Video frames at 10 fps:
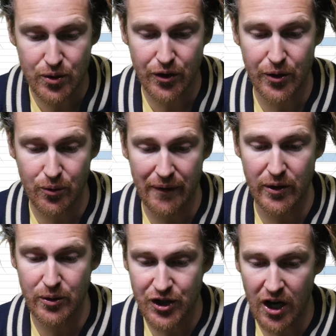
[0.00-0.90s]
2Q
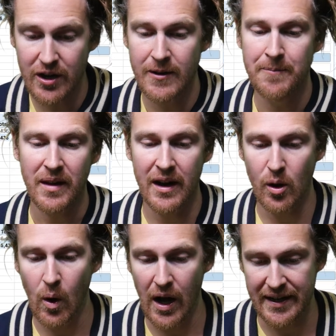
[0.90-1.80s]
Revenue Chart and
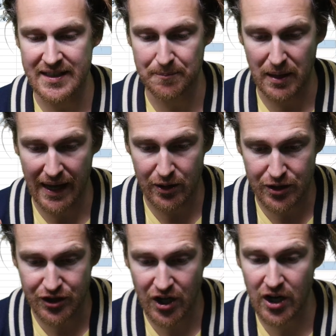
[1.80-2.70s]
Aquatic
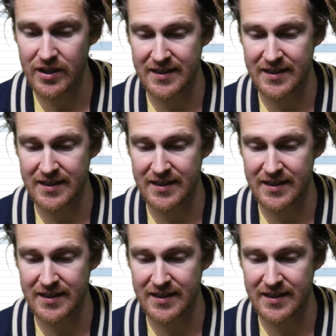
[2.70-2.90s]
Suppliers Chart